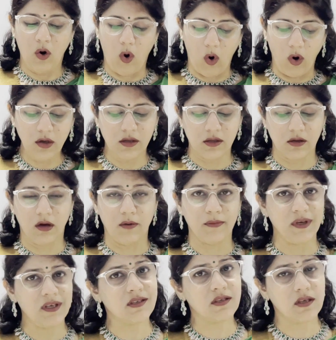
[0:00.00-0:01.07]
Odd
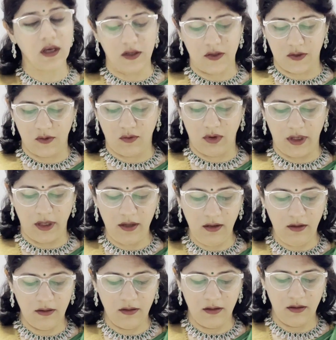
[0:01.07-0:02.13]
term is
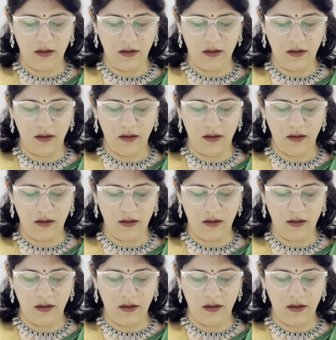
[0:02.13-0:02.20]
insulin